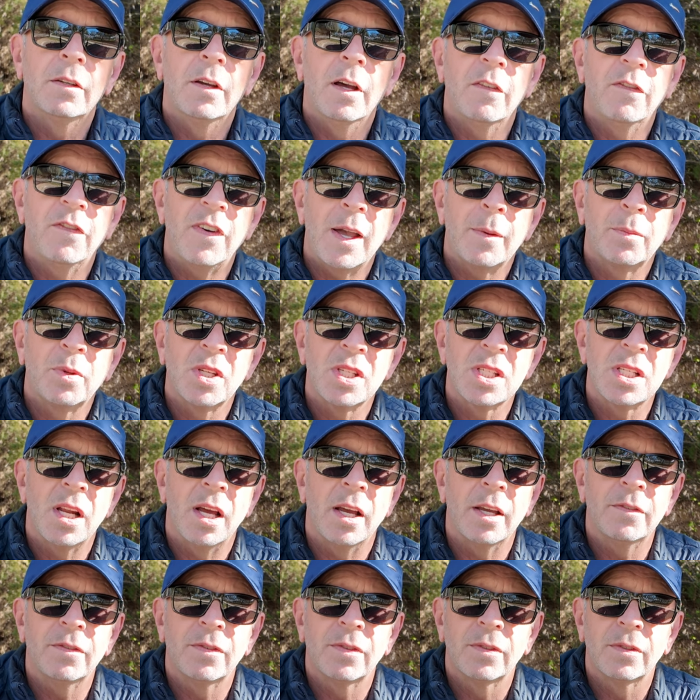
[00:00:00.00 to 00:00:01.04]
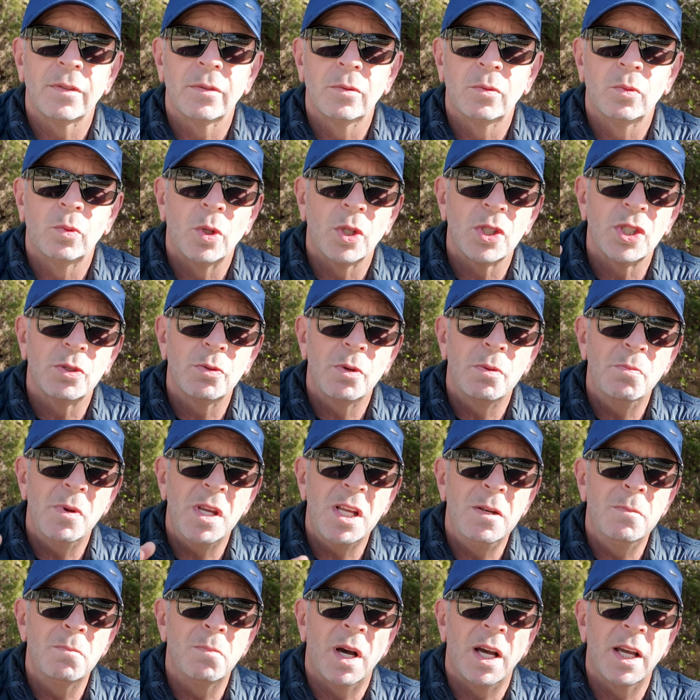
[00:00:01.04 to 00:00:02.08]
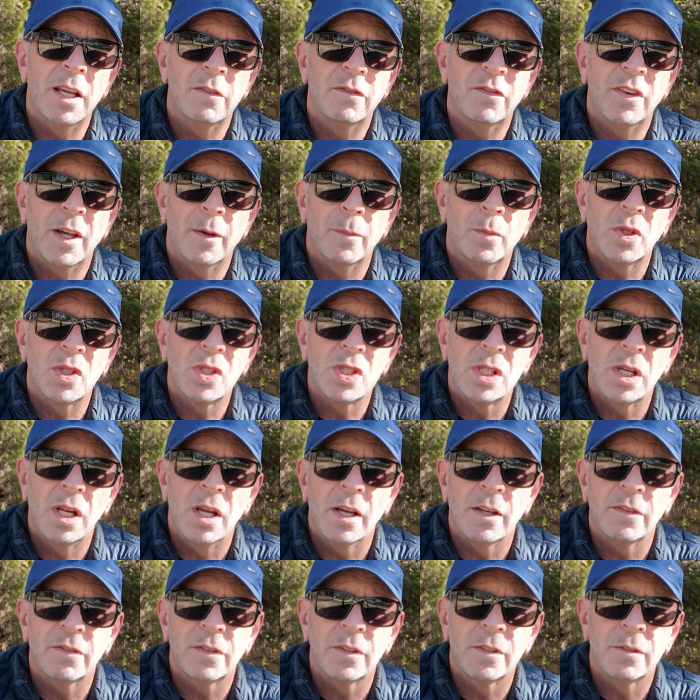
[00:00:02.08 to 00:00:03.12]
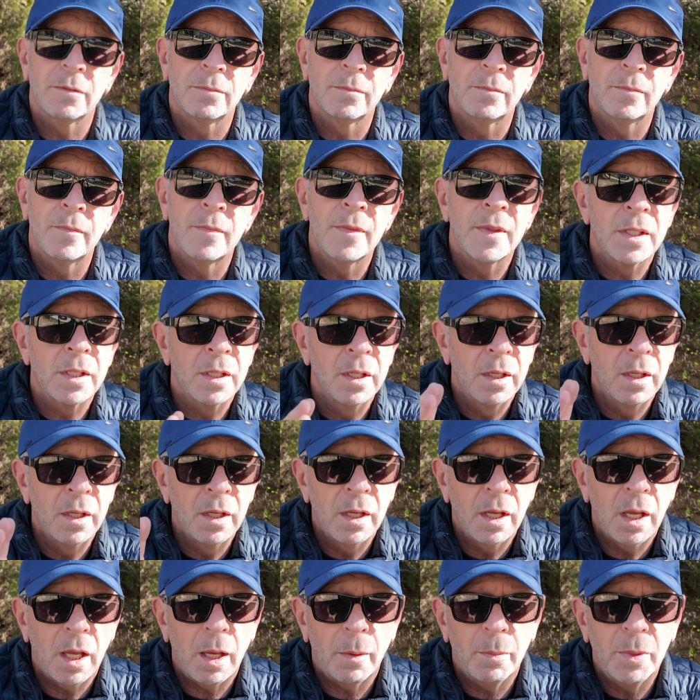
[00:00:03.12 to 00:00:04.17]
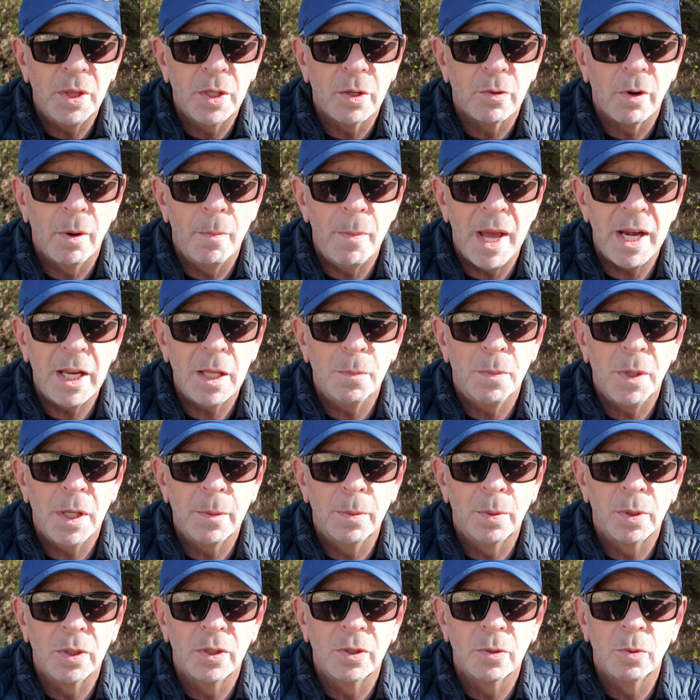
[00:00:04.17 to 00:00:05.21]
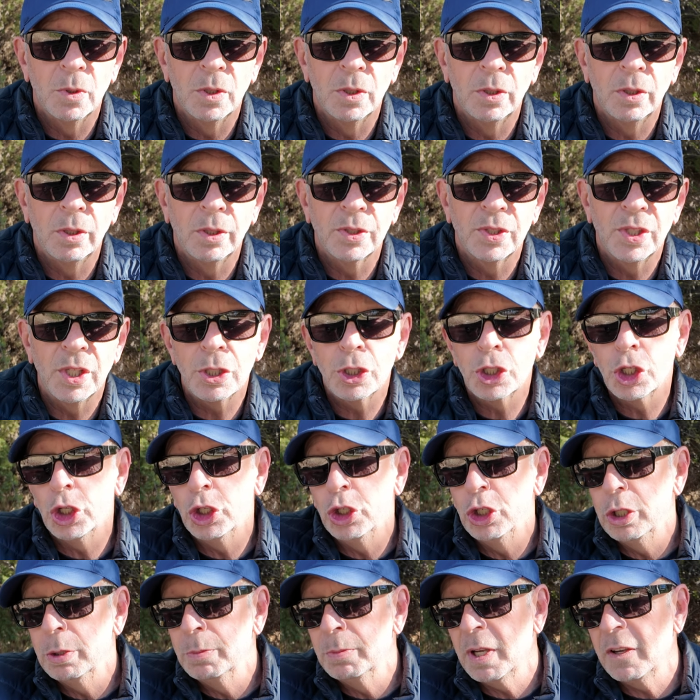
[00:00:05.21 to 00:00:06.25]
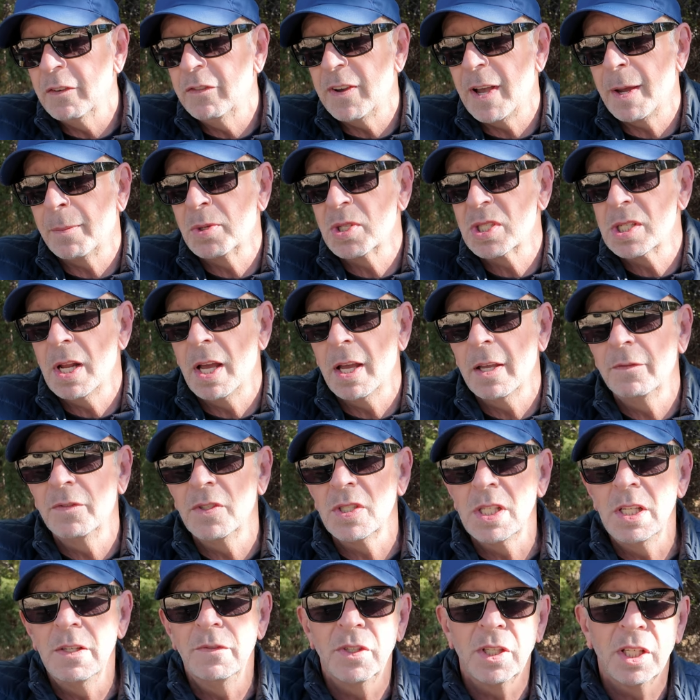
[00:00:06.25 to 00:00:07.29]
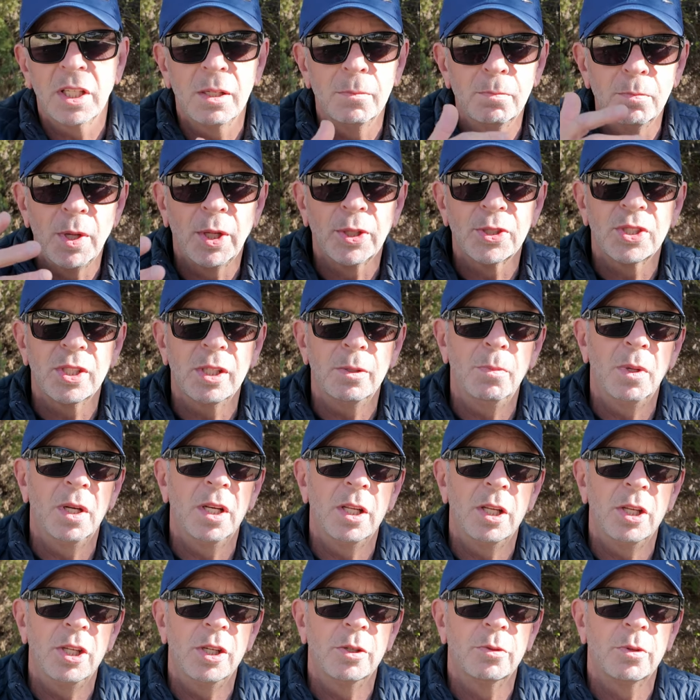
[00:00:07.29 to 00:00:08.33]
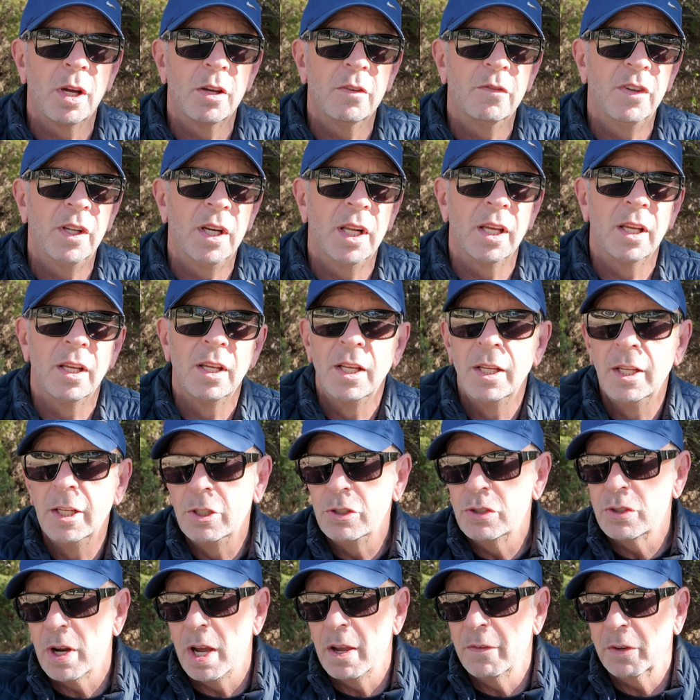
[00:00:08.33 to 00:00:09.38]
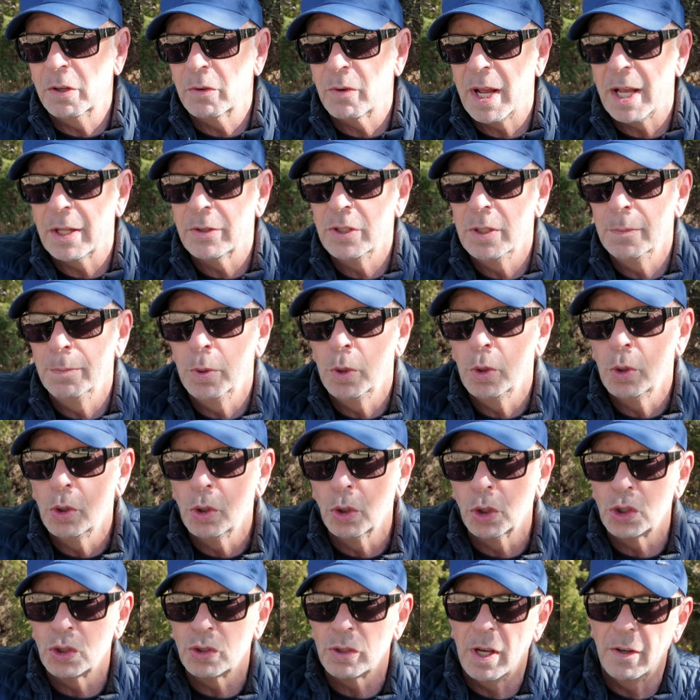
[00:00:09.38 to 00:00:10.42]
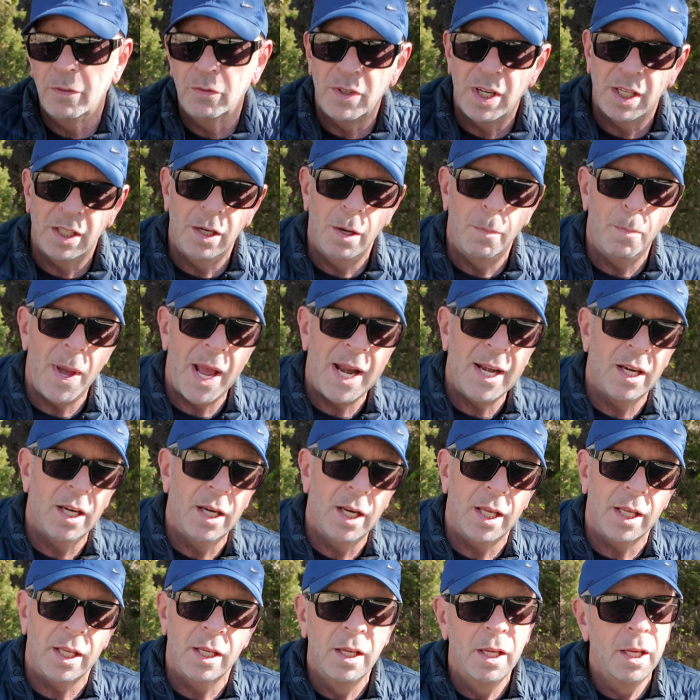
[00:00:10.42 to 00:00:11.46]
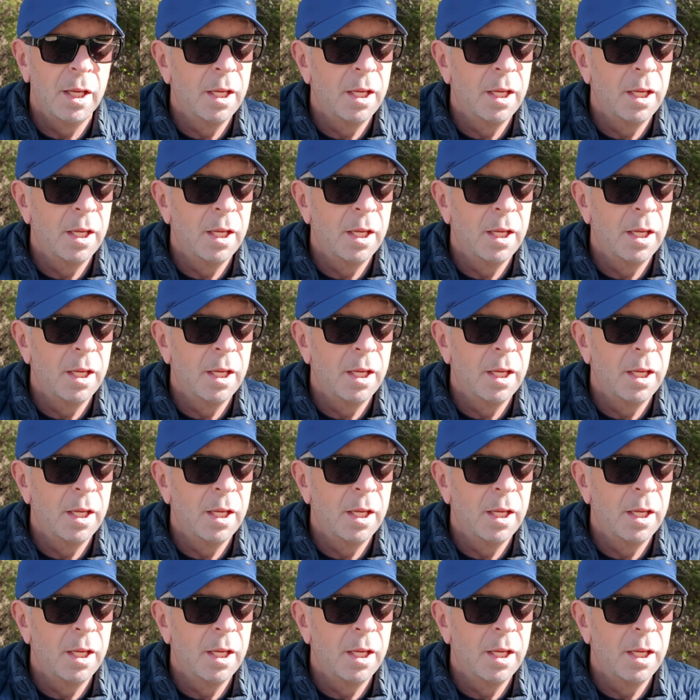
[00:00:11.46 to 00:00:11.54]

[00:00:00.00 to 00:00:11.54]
a fabulous life. What do we mean by a fabulous life? I mean, there are many people in the world that term a fabulous life as living in a multi-million euro villa, driving around in a Porsche, driving around in a Bentley,